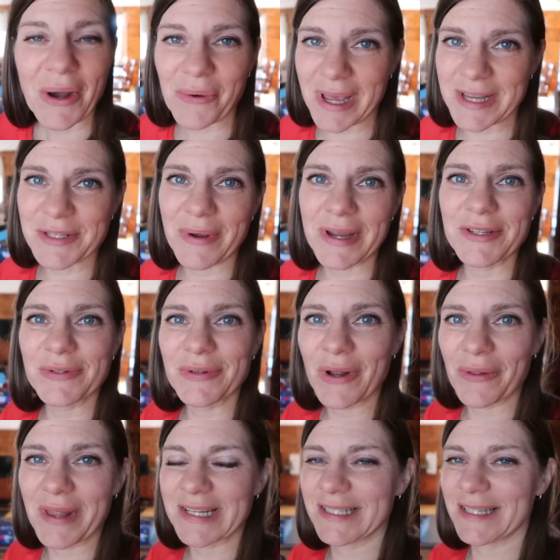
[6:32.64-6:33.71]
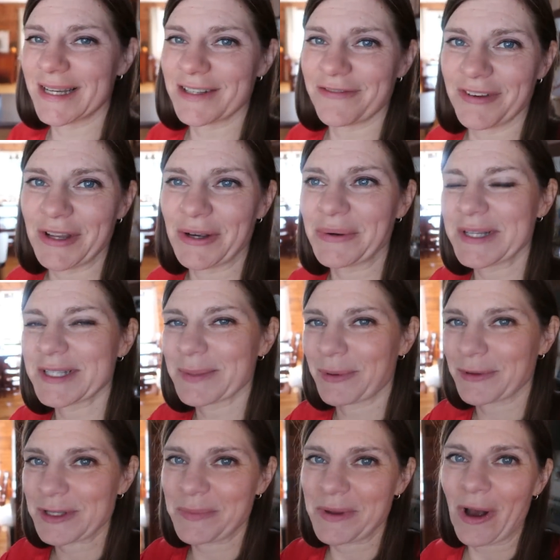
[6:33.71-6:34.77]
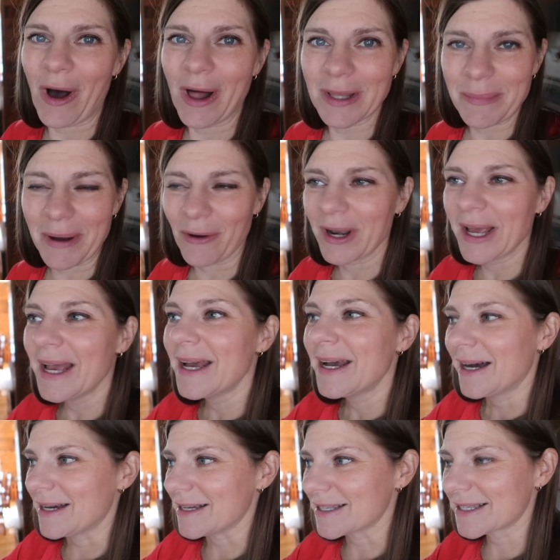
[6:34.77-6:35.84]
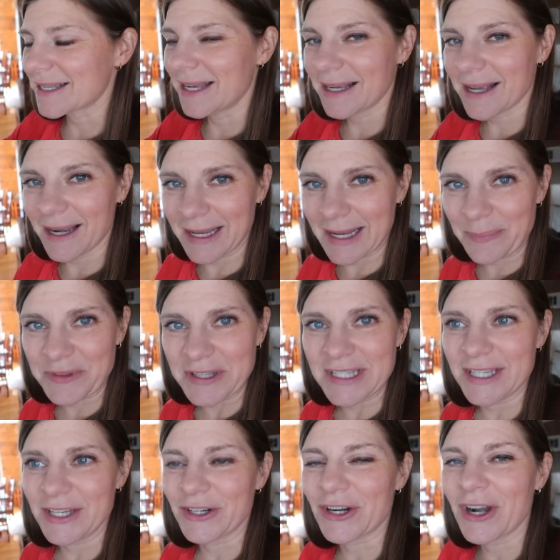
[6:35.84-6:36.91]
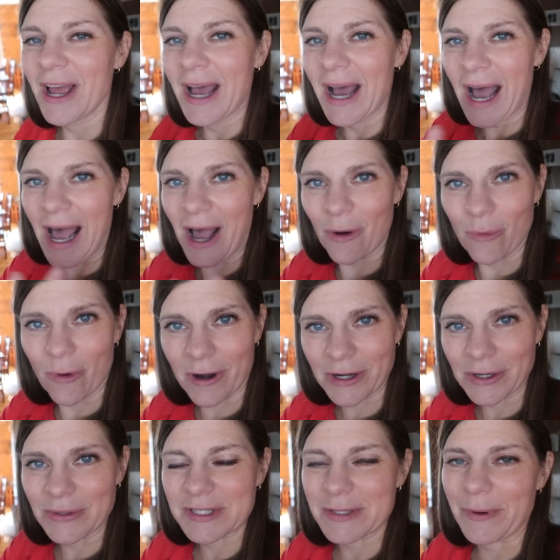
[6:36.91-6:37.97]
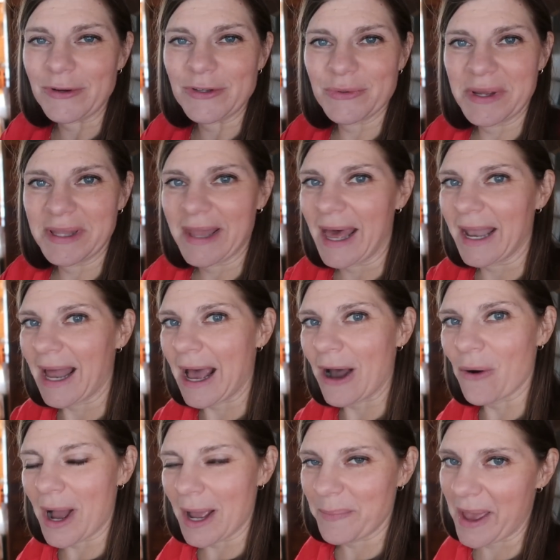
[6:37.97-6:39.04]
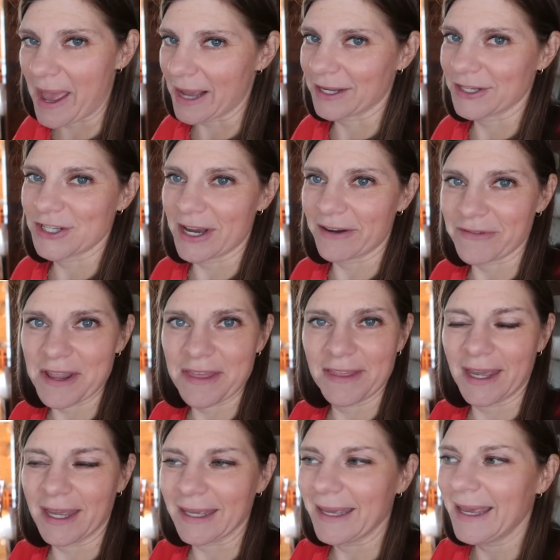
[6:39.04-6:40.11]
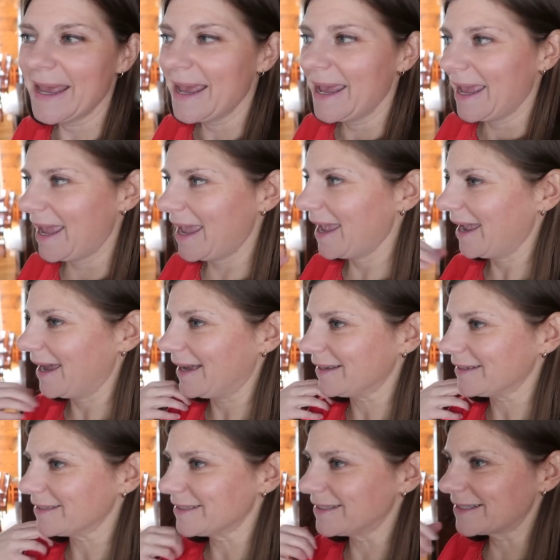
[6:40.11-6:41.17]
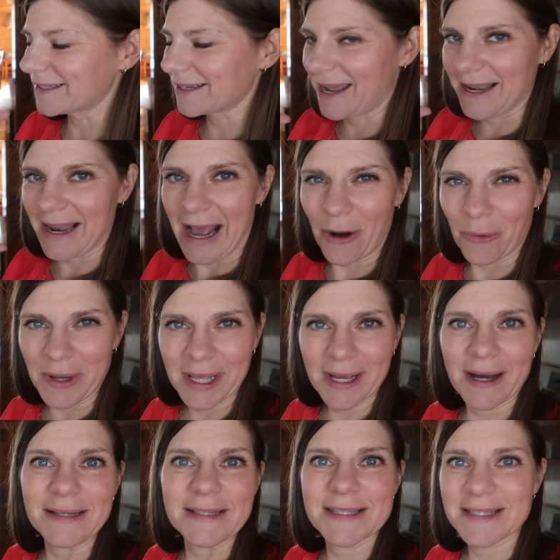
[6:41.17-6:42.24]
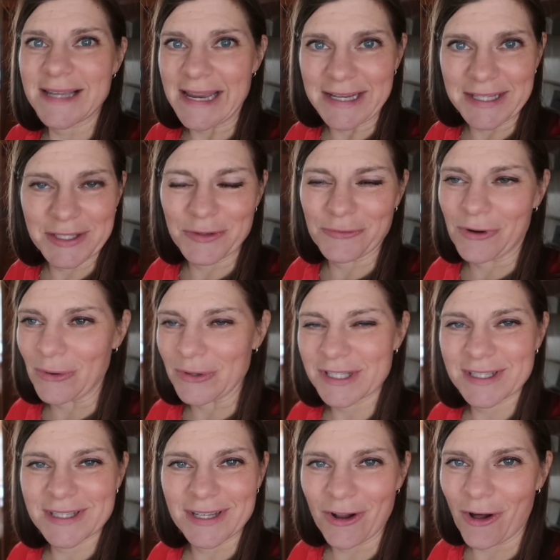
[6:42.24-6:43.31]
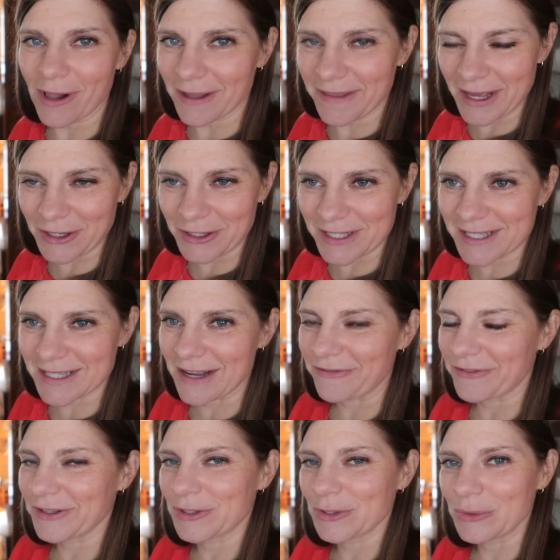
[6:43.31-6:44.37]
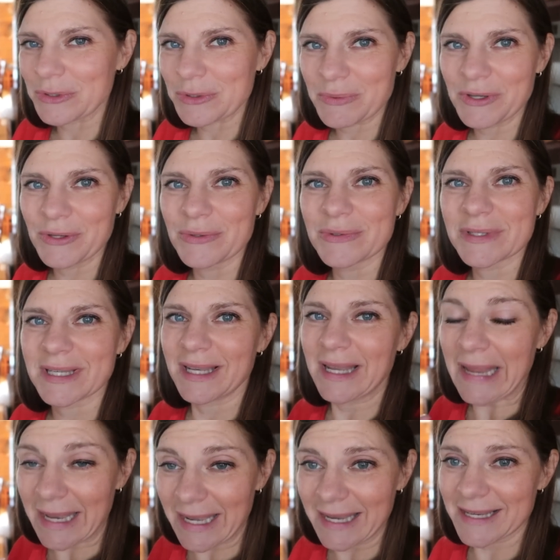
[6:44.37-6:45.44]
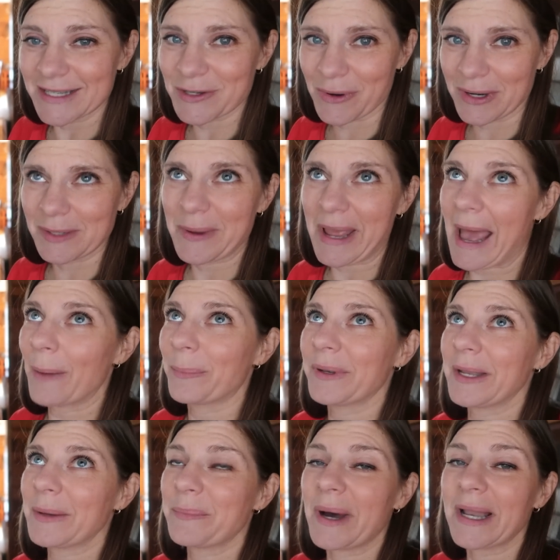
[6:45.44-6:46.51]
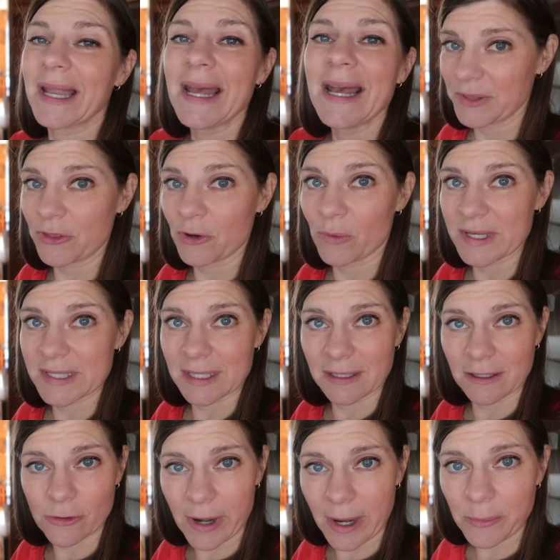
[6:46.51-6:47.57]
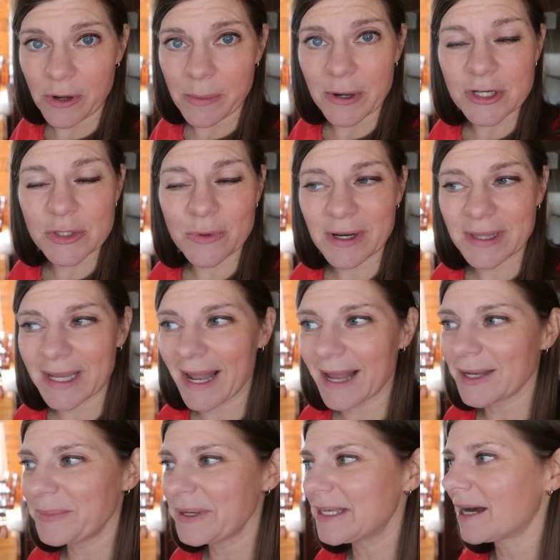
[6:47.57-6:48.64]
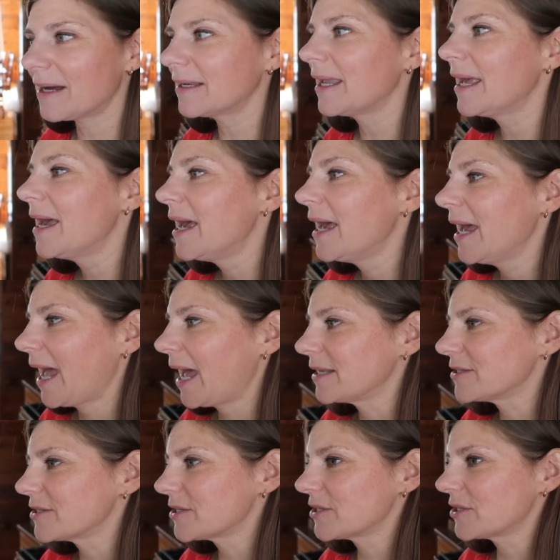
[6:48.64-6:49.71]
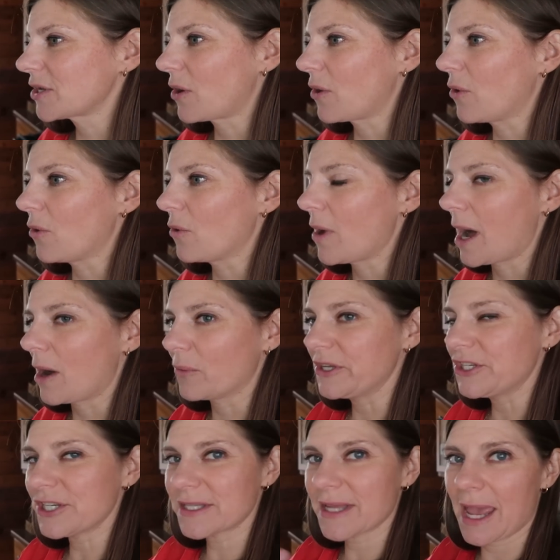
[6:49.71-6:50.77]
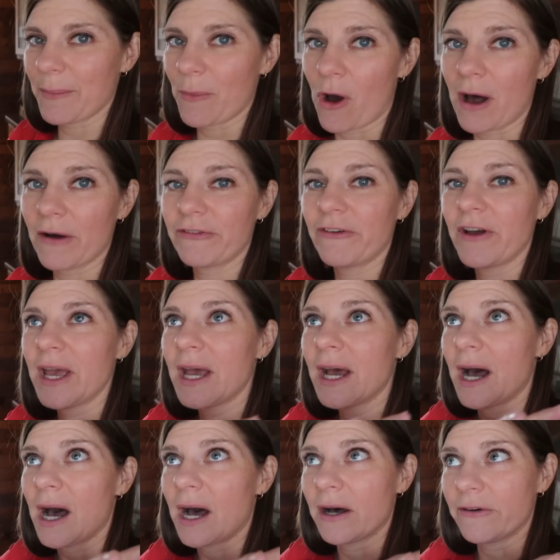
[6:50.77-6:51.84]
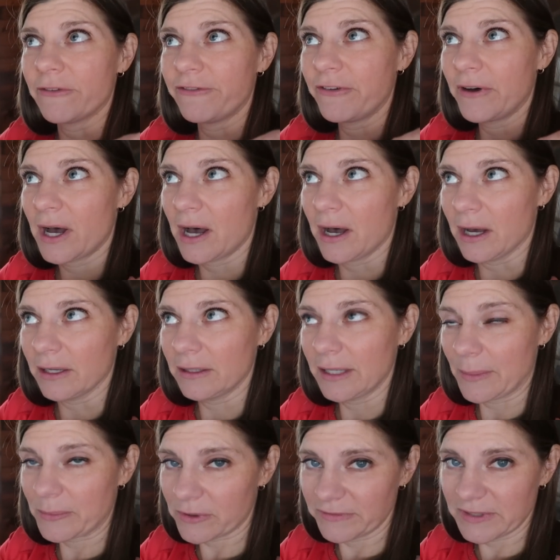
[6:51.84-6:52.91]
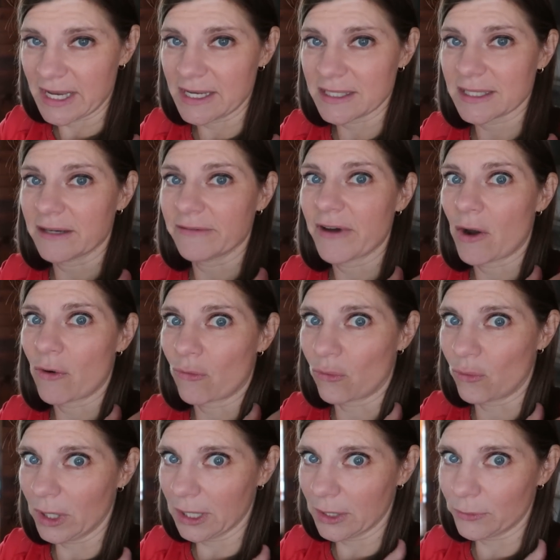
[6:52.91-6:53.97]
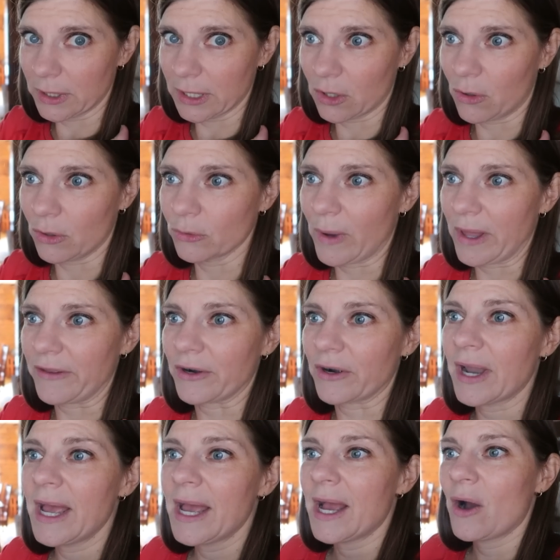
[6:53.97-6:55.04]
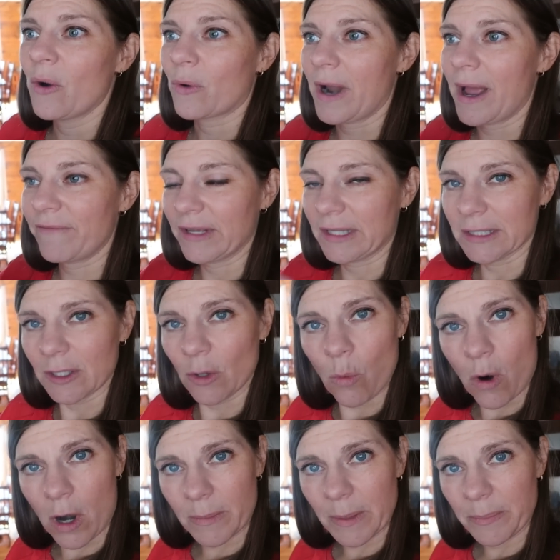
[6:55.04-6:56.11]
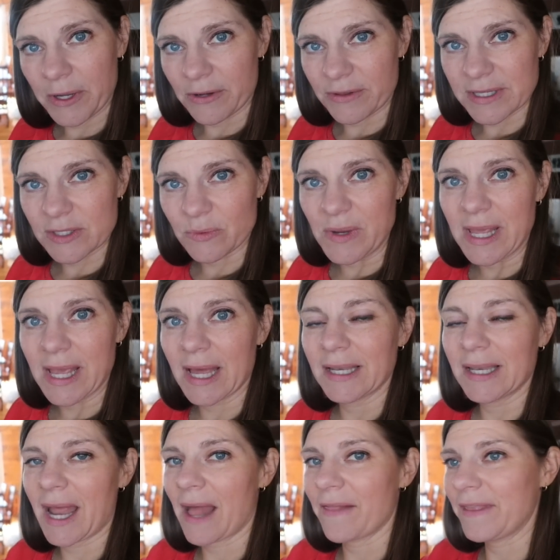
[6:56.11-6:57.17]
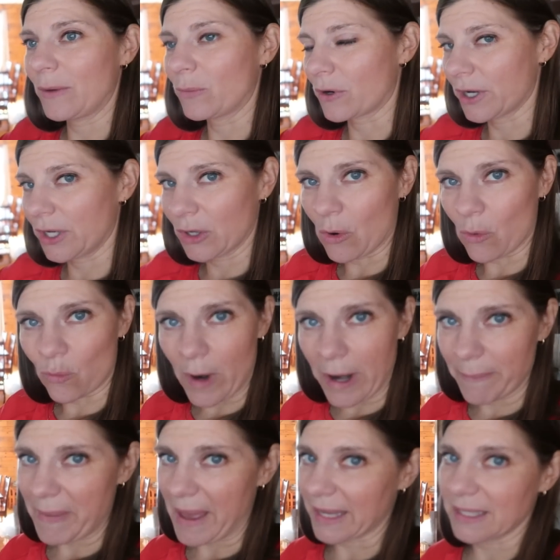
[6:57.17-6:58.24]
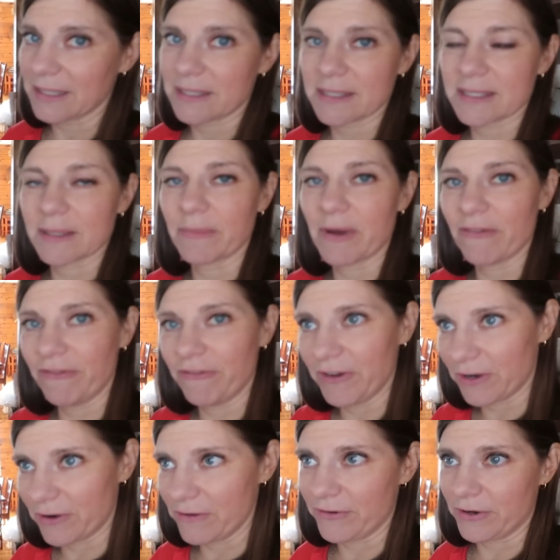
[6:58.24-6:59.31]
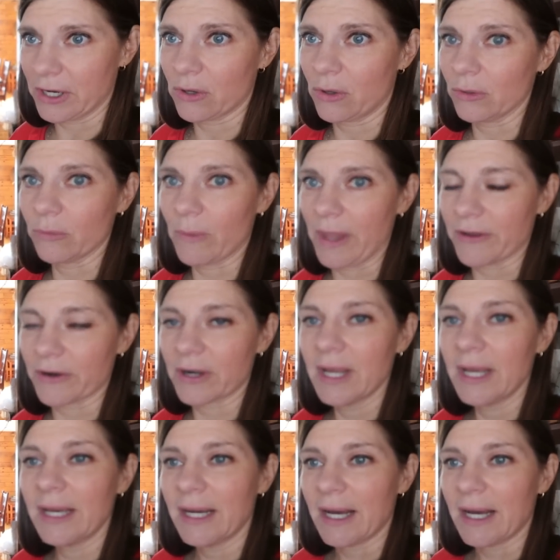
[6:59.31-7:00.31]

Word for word: Okay, so I do know that today's video is supposed to be all about us cutting up the deer, how Warren goes about doing that, how I package everything, and kind of how we cut steaks and roasts and all of that good stuff and the tools we use, and it is going to be happening, but, but there was a little cranberry marsh work that had to be done, and so uh, we just came off of a number of days of really, really cold weather. We're having a little warm up here this weekend, and then we're going to go right back into some very, very cold weather.